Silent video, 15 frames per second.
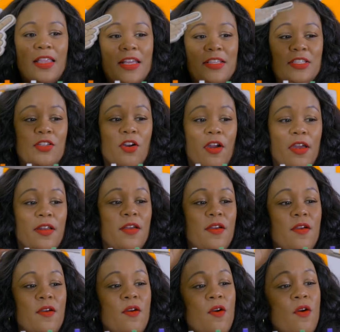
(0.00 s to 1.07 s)
Let's start.
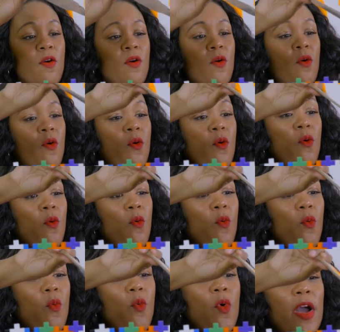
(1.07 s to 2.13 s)

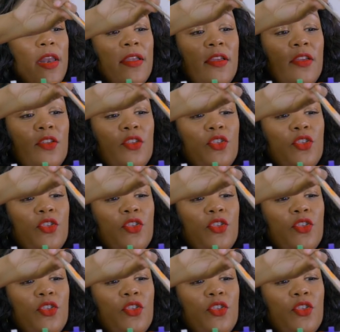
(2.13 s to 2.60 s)
One,